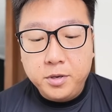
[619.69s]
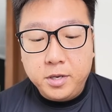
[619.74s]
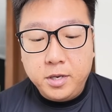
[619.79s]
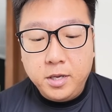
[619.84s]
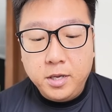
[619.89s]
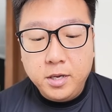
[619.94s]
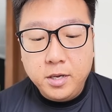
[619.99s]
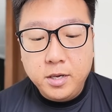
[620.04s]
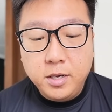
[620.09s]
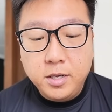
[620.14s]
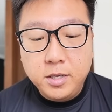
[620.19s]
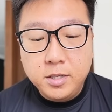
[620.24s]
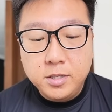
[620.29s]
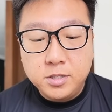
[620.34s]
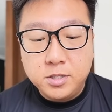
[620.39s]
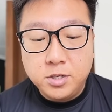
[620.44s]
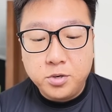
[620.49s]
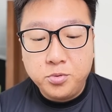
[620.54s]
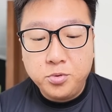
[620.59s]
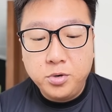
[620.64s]
dear
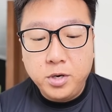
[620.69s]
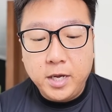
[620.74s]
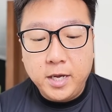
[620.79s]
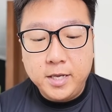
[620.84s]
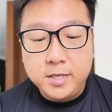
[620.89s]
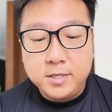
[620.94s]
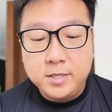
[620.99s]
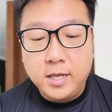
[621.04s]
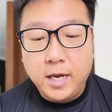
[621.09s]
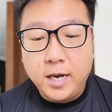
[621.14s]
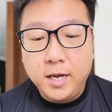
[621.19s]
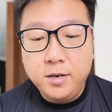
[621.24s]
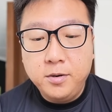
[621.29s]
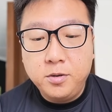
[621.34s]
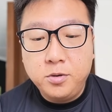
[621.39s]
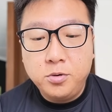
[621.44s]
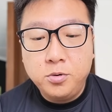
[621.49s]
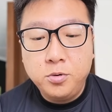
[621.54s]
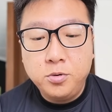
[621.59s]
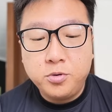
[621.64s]
Zerud has
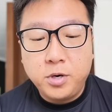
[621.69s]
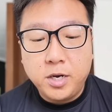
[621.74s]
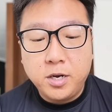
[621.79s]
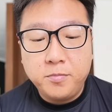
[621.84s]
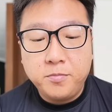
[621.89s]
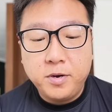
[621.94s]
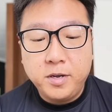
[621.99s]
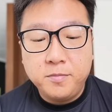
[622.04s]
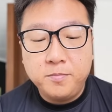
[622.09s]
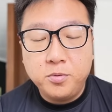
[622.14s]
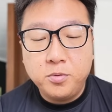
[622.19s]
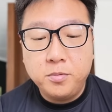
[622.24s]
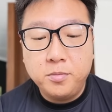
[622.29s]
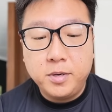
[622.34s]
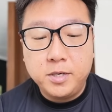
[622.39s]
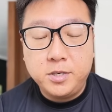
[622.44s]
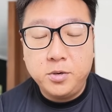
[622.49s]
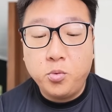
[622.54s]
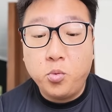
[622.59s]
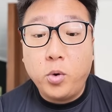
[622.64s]
done. Two Dragon Breath, boom,
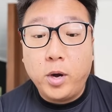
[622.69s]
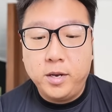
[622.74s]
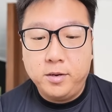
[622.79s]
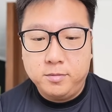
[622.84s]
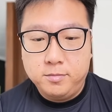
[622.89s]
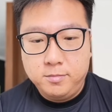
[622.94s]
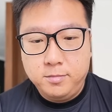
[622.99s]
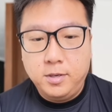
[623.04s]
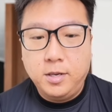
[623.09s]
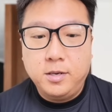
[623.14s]
actually one.